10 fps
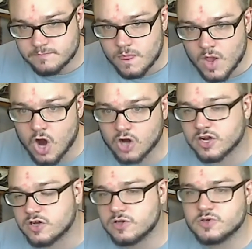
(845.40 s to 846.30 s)
Our
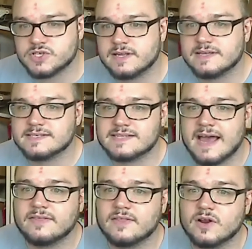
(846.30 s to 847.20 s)
conclusion is
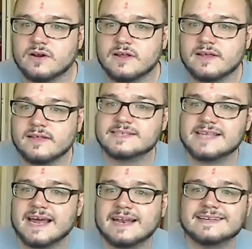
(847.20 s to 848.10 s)
that
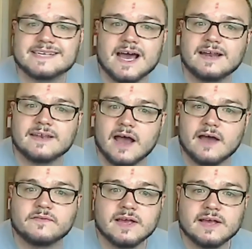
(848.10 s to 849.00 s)
it is not
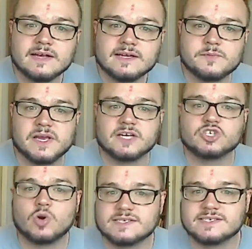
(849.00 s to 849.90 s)
enough to be a
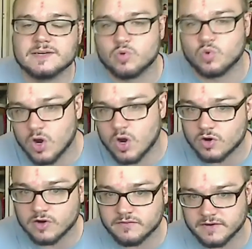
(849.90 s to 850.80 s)
trusted
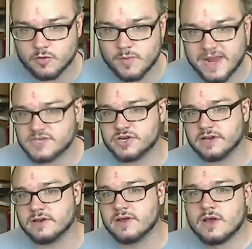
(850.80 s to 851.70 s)
broker of information